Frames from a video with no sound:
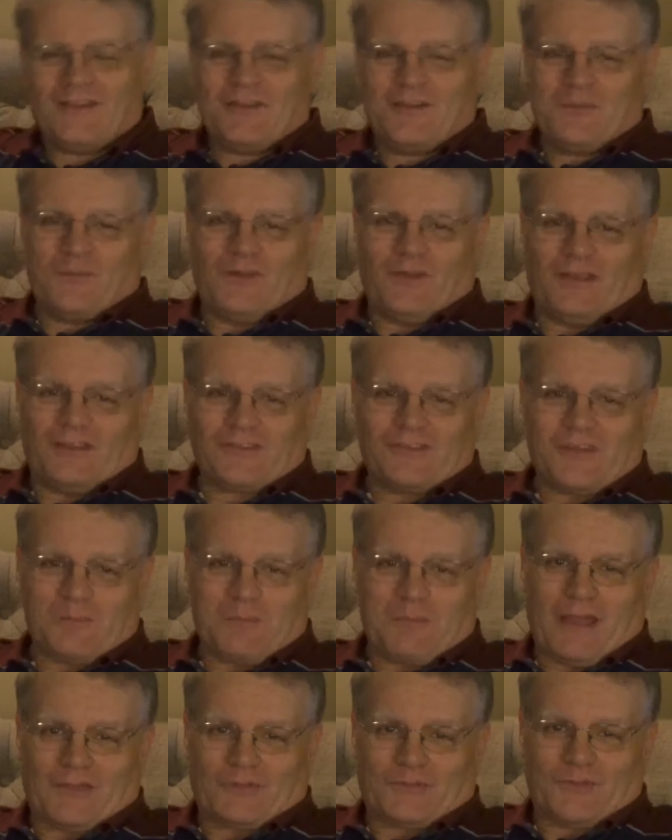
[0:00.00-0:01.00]
Well, let's get
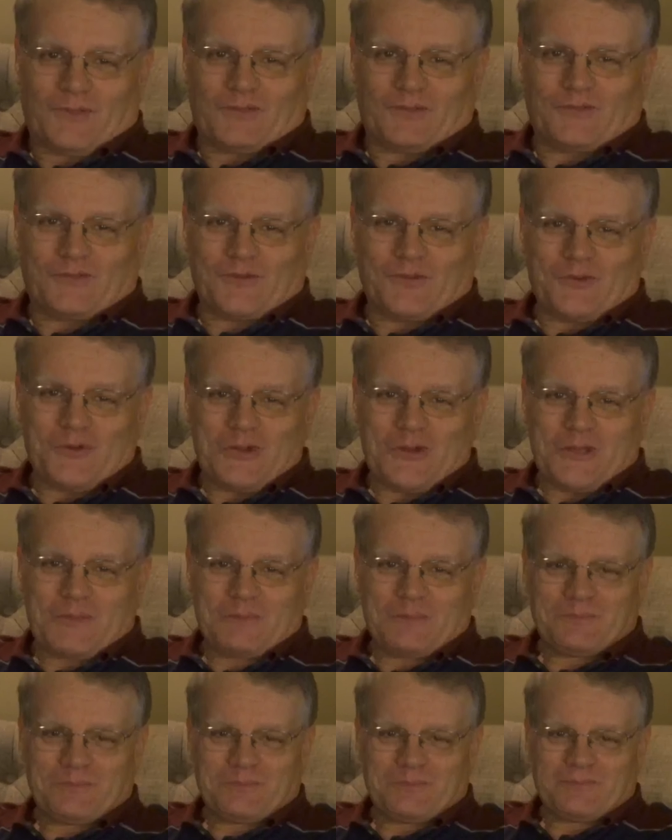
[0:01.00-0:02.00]
back to our story.
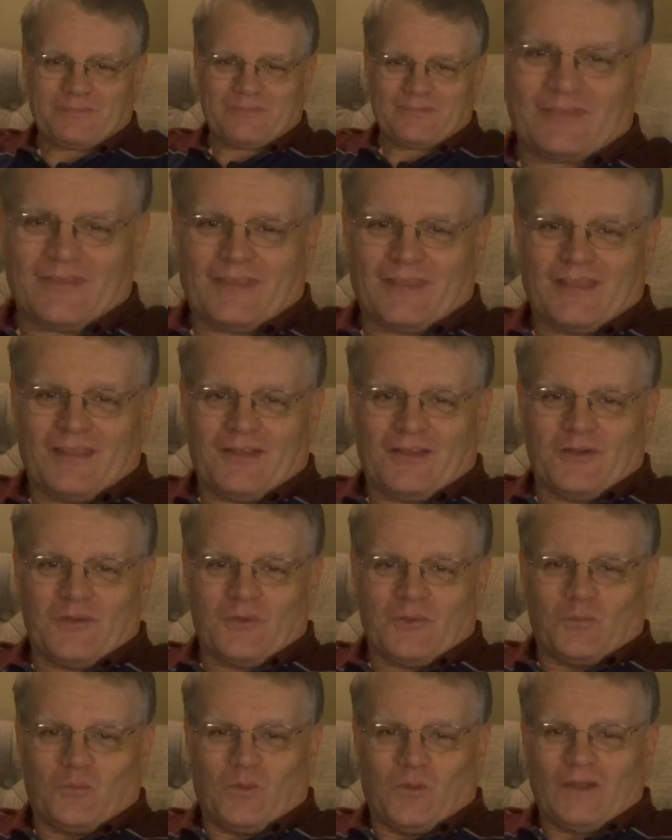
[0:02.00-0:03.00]

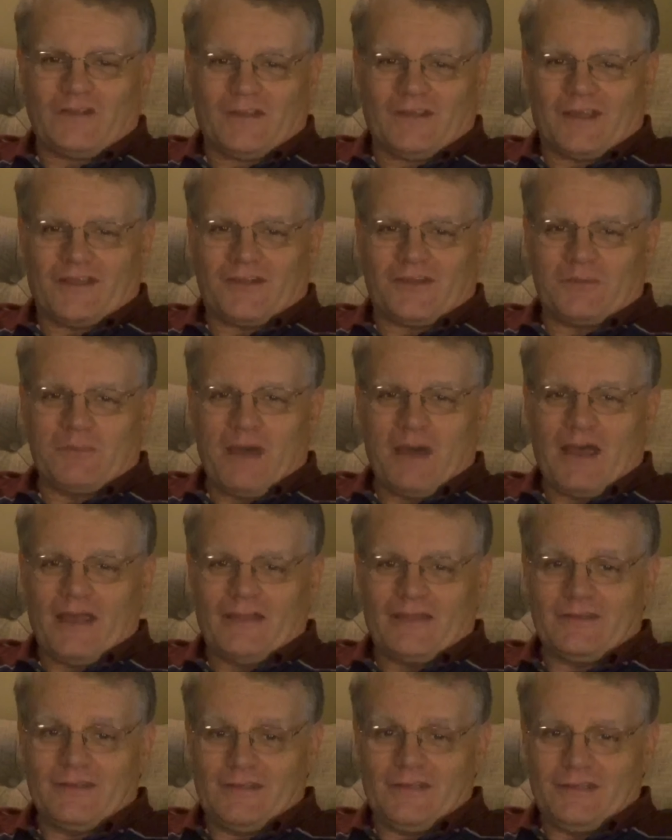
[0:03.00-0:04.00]
One day at the
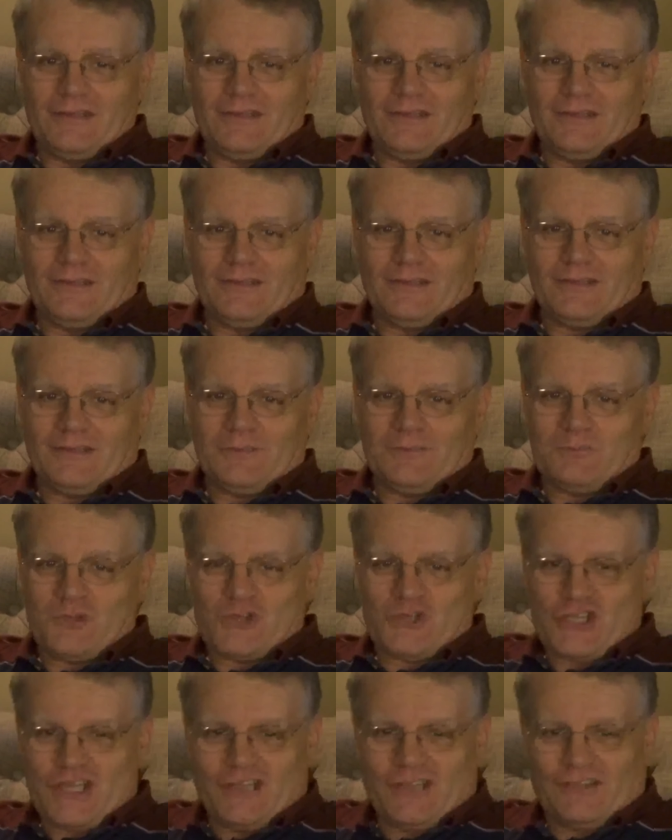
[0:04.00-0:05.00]
mine, the
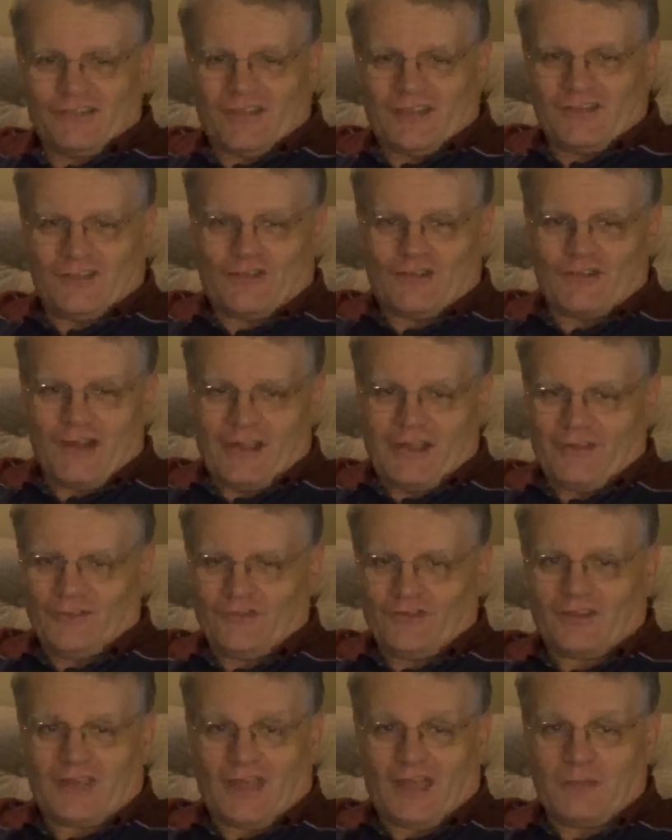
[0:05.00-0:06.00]
machines
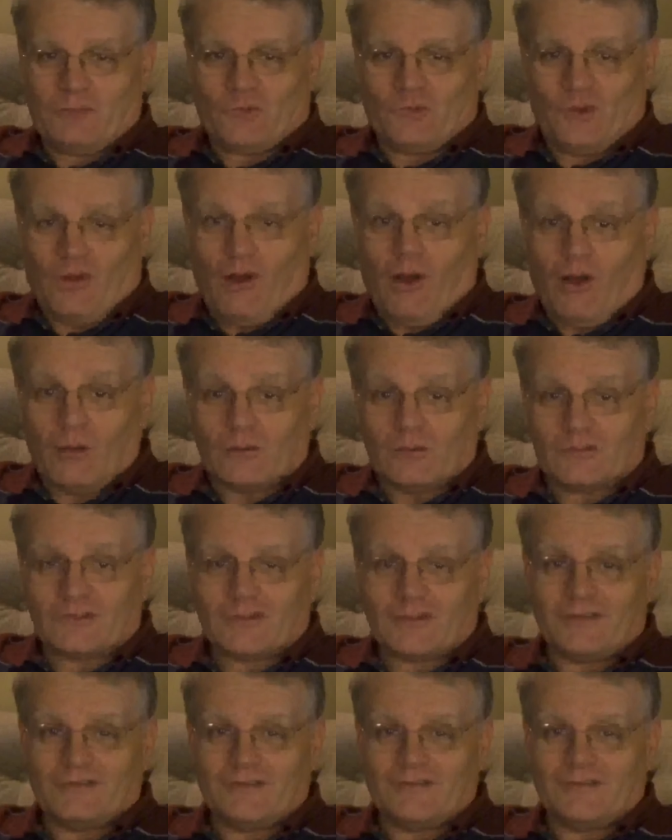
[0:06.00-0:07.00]
underground came to a halt
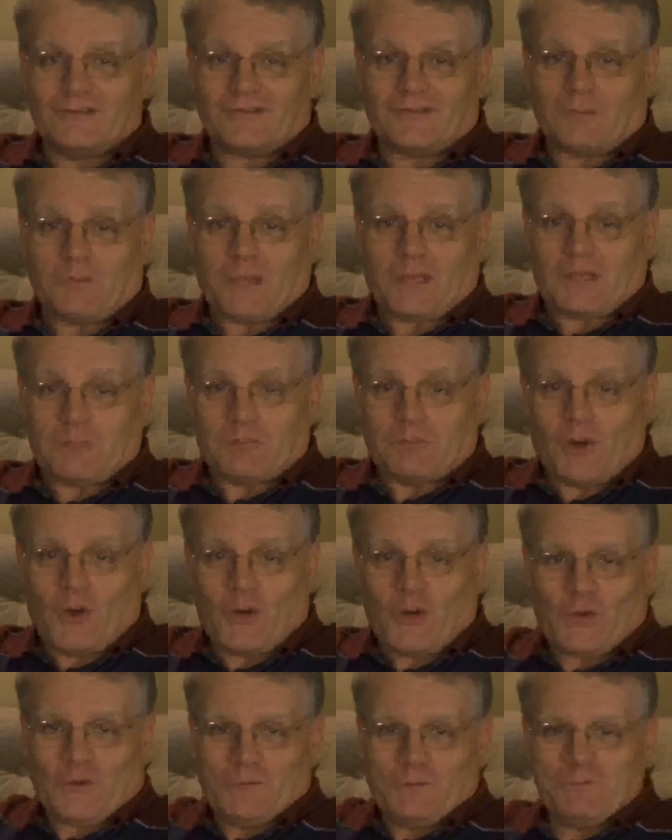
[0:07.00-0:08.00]
and something had
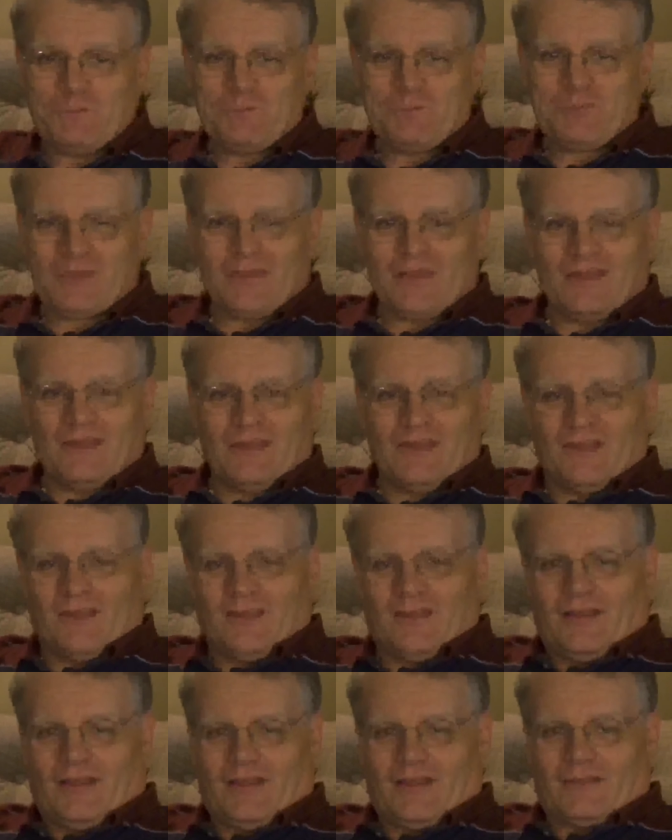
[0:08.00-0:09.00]
broken,
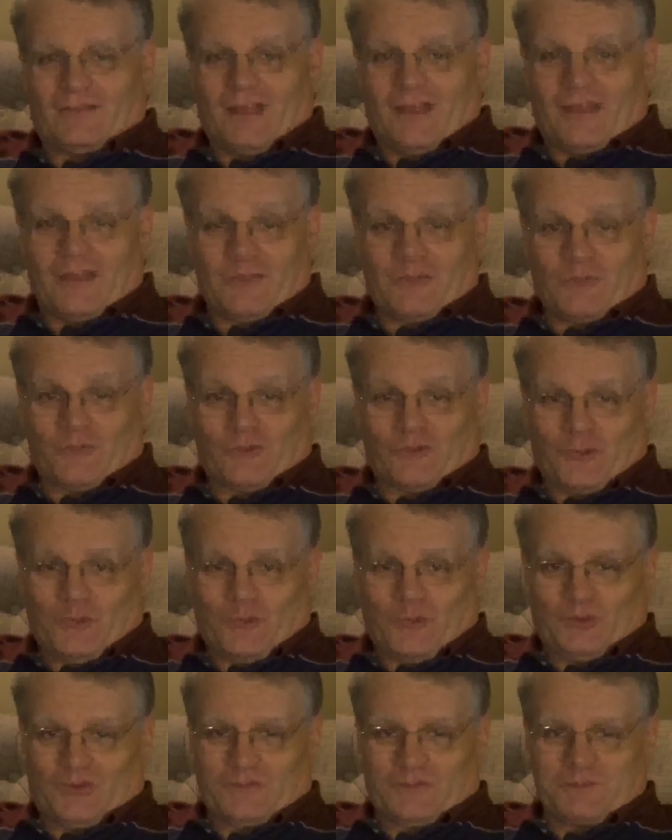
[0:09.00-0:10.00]
and Dave was
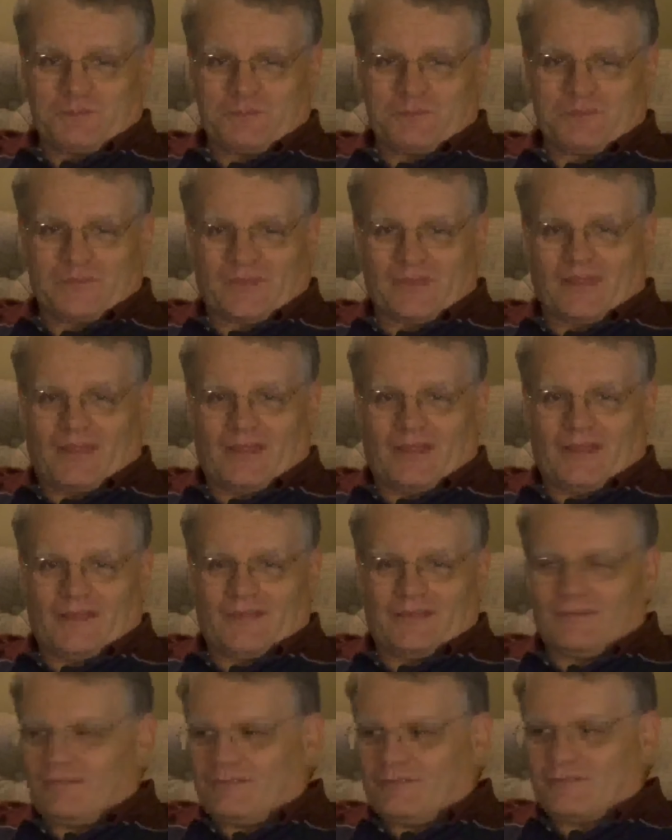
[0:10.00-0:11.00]
called.
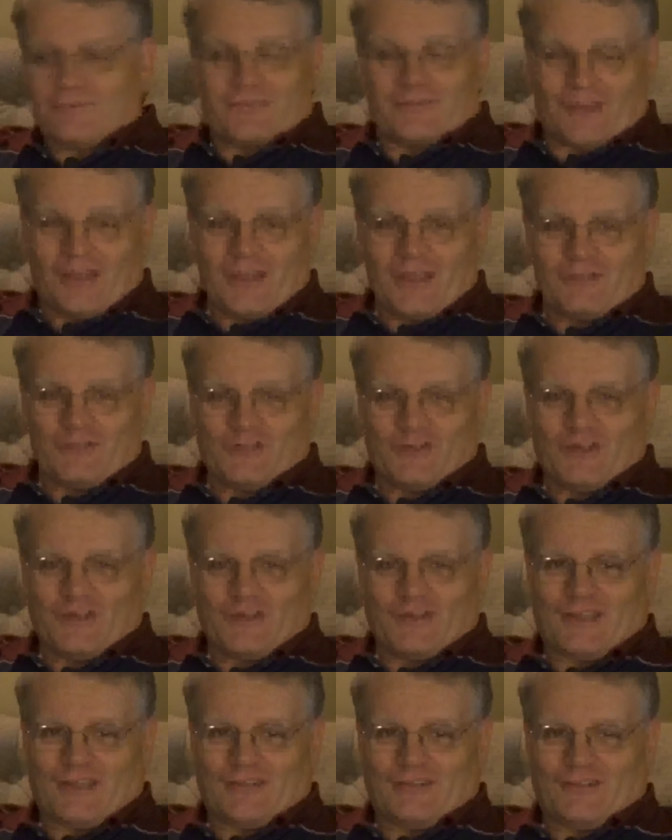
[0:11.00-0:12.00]
And Dave, you need
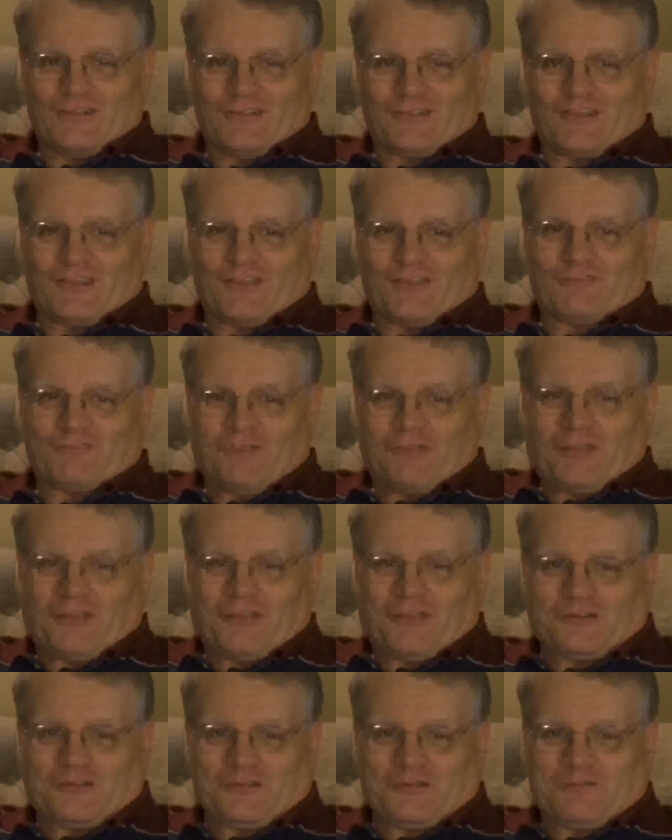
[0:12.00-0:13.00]
to get this thing
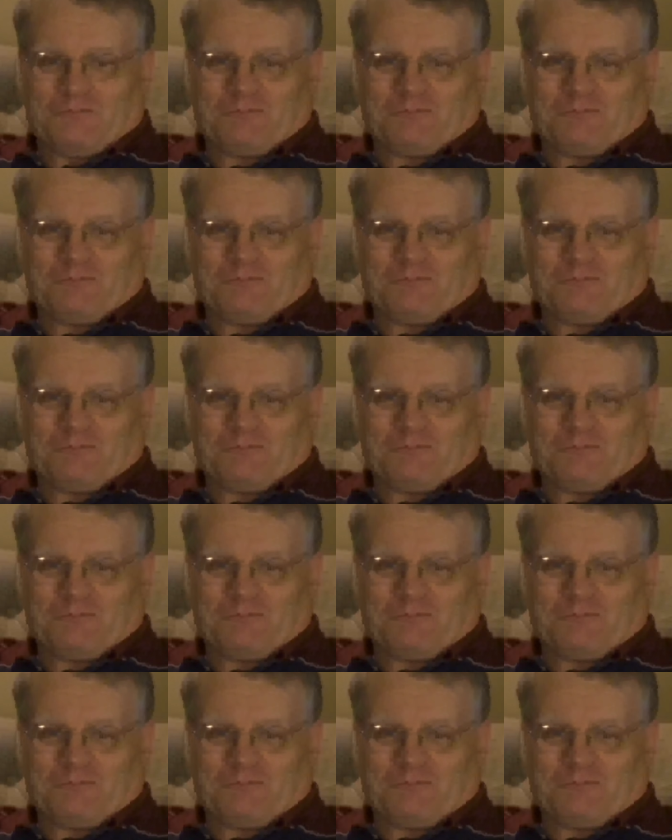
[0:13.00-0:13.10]
fixed.